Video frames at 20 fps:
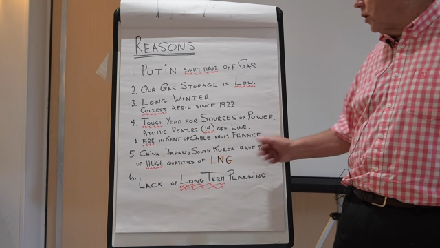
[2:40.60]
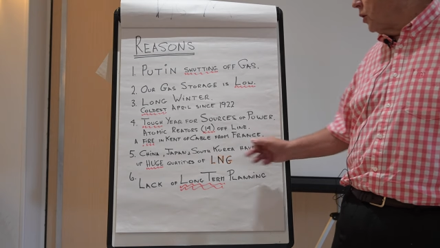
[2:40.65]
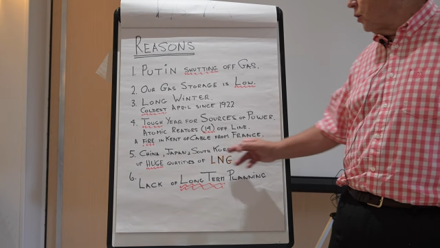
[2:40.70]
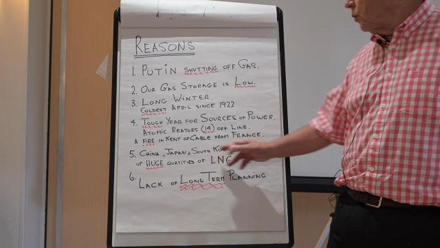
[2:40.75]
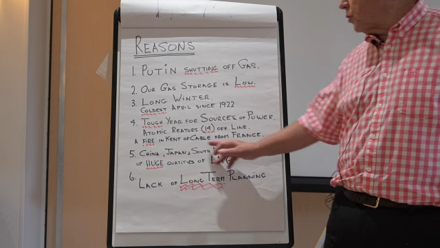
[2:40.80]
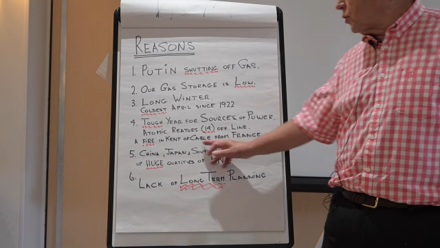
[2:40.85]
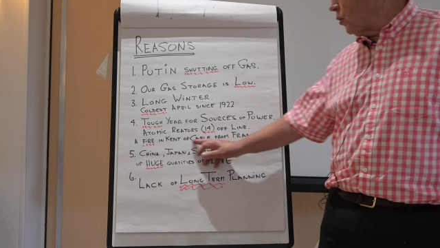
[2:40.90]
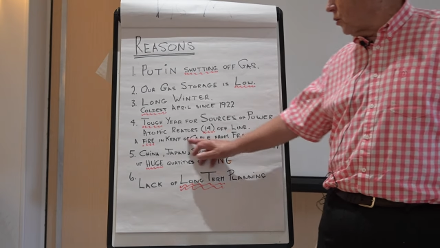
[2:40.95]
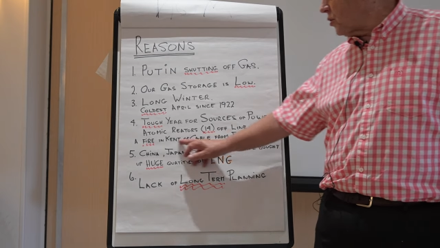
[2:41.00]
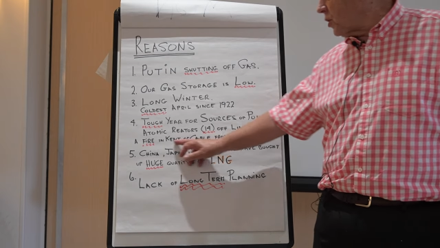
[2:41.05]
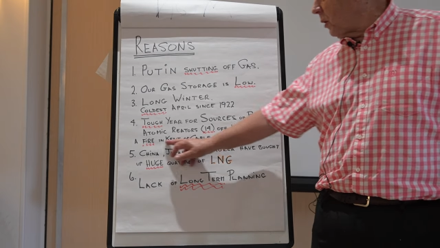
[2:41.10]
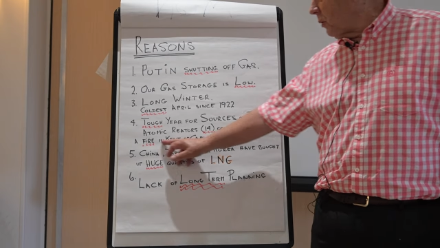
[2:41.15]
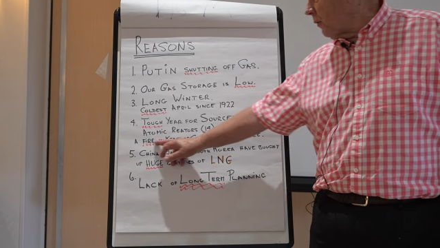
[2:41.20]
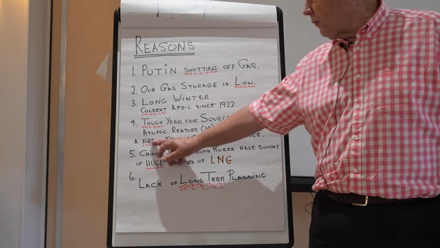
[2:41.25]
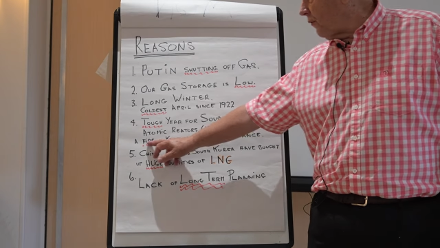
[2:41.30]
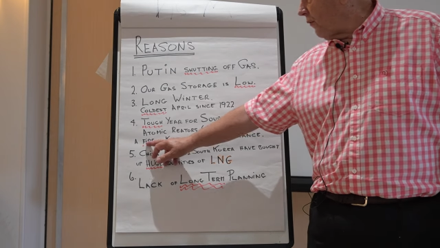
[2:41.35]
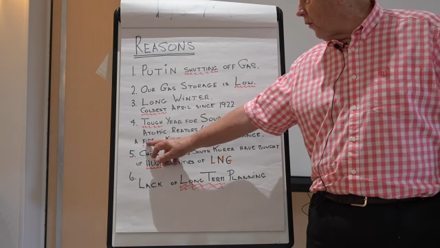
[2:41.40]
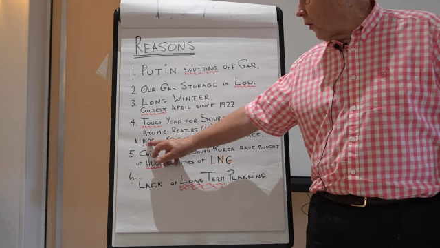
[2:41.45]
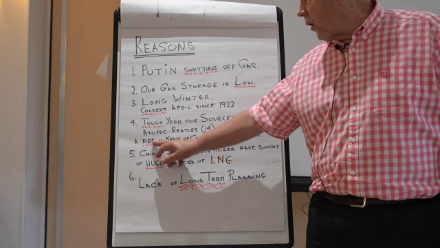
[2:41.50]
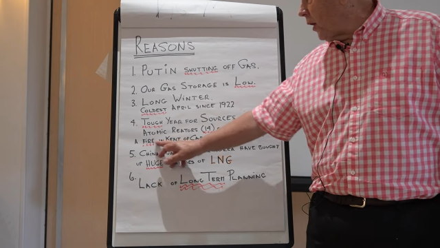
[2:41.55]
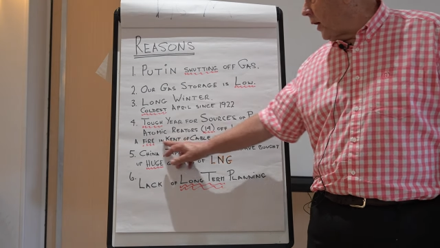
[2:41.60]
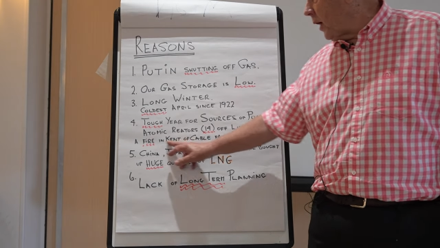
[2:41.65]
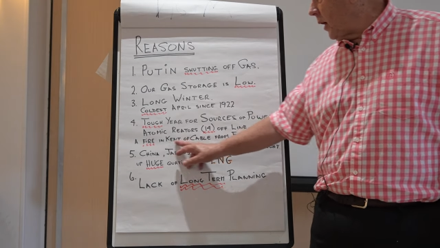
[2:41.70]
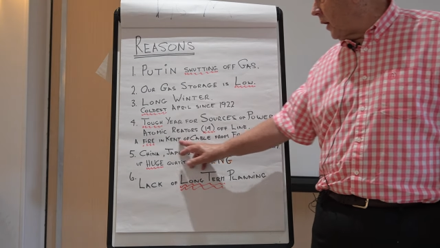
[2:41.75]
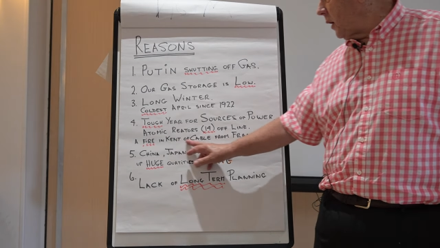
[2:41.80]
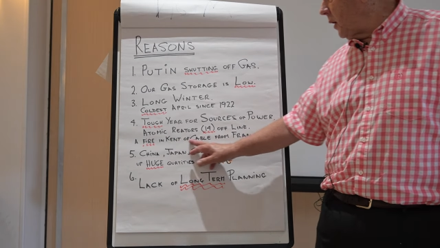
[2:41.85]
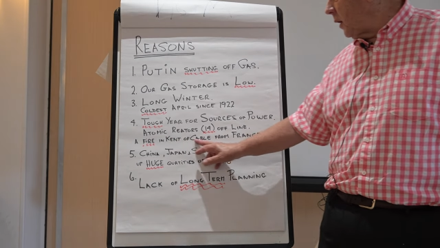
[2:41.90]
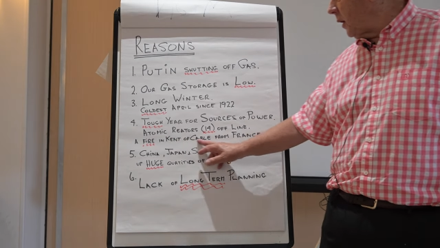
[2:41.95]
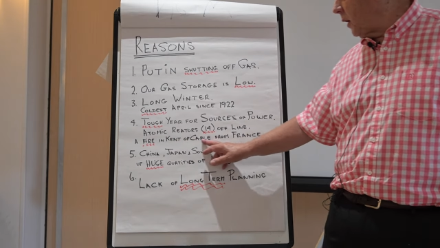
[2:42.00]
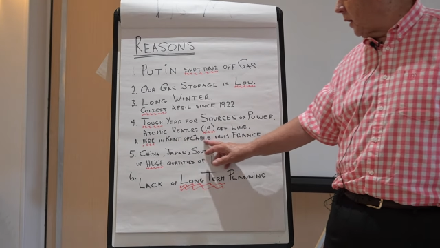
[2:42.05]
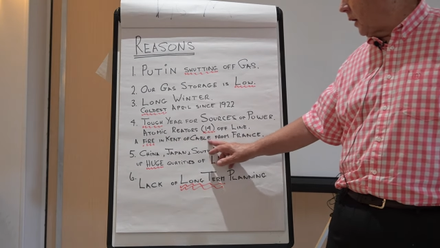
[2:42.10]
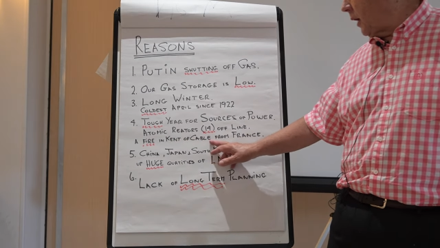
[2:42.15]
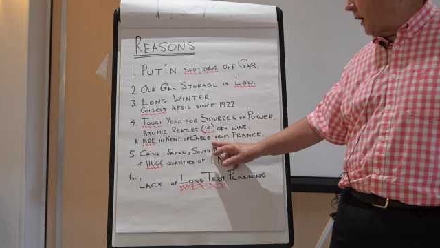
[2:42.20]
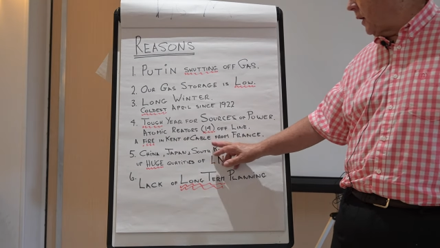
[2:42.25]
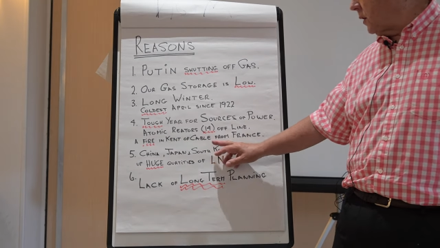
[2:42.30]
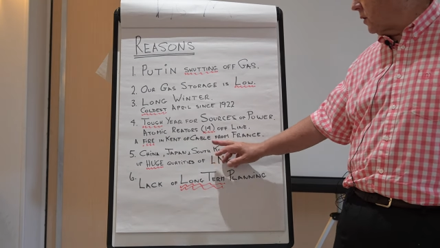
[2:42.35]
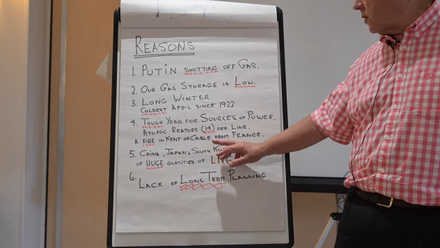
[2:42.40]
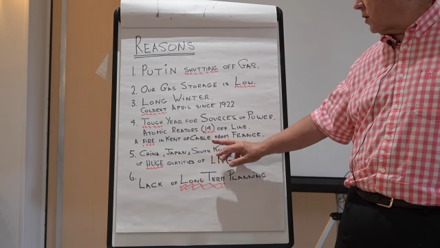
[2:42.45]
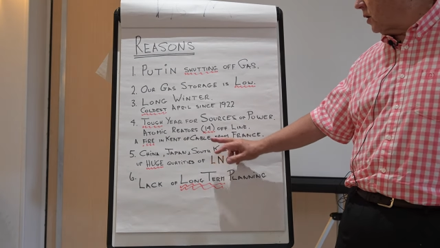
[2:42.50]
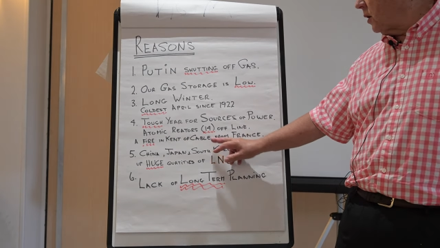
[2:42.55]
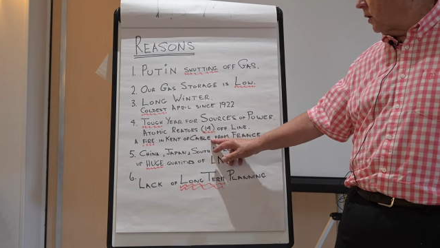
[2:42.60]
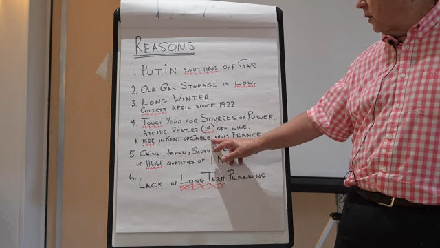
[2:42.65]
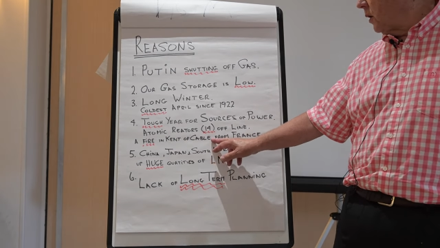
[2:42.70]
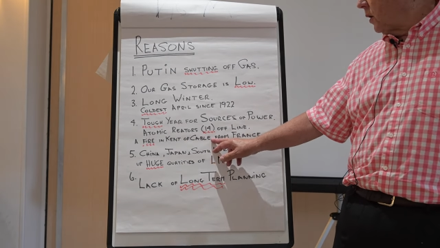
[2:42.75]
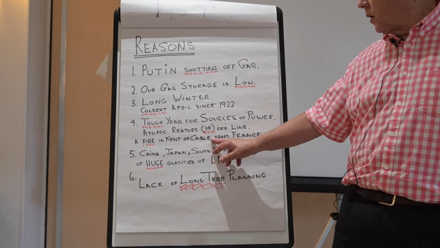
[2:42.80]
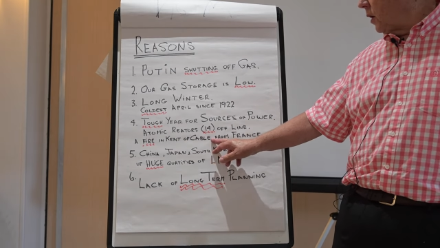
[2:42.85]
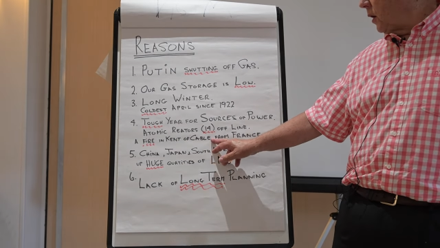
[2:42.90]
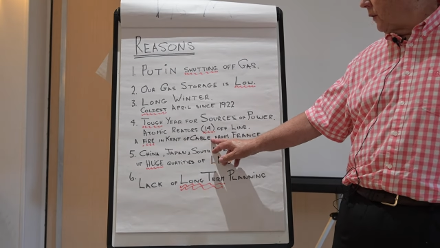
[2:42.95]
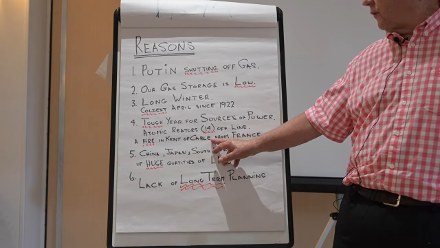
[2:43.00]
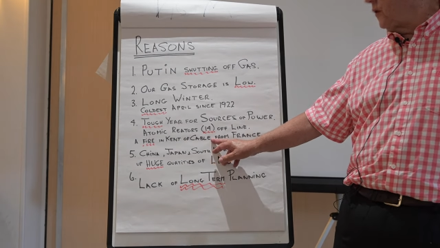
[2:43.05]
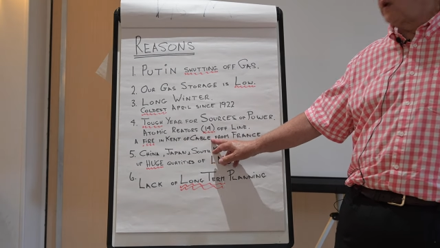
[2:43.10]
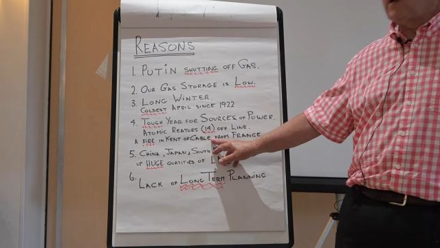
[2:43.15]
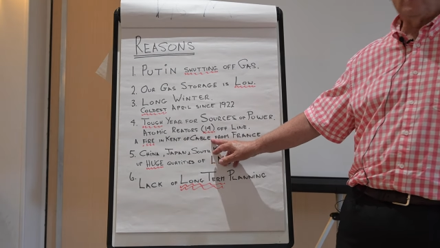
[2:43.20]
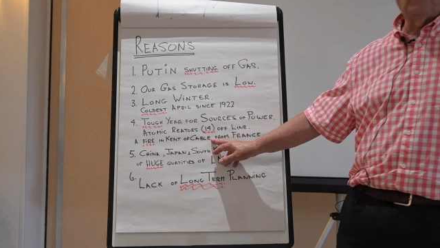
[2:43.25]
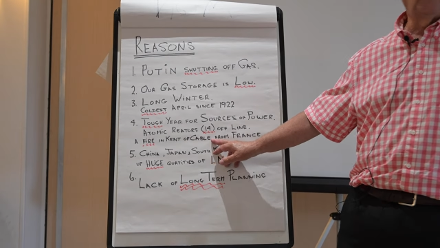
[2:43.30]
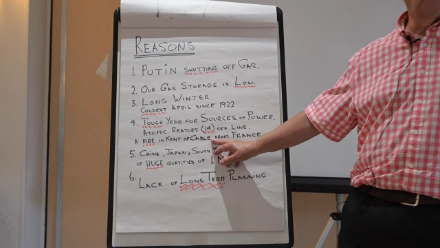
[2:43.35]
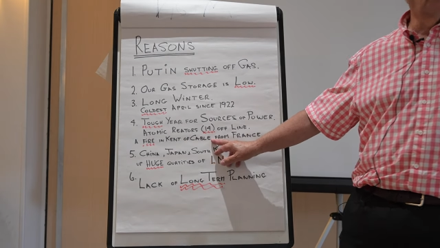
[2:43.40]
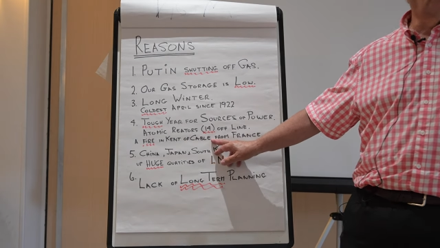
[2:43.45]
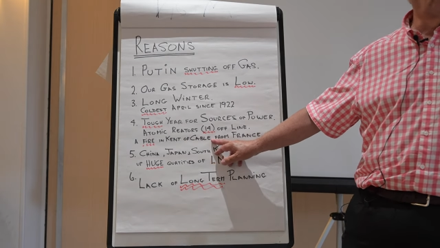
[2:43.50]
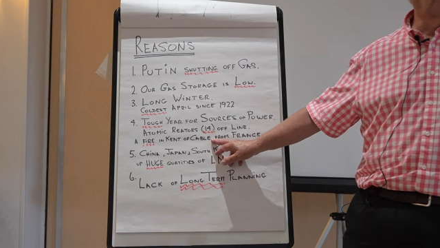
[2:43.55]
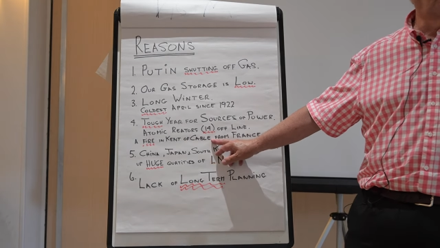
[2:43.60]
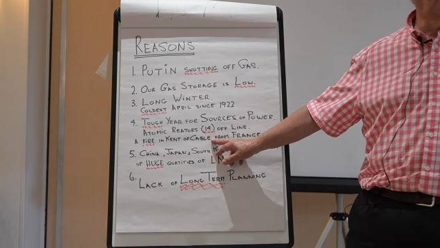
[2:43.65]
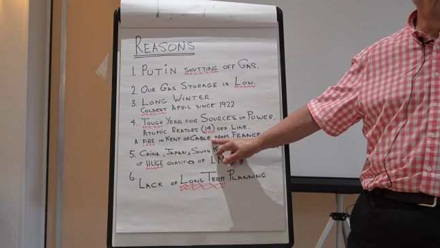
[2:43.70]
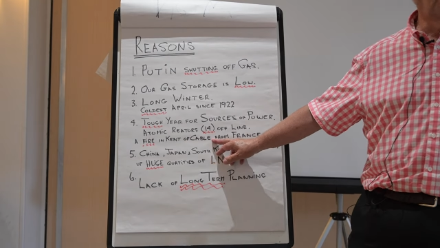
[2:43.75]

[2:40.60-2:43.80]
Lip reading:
Nobody's mouth can be seen.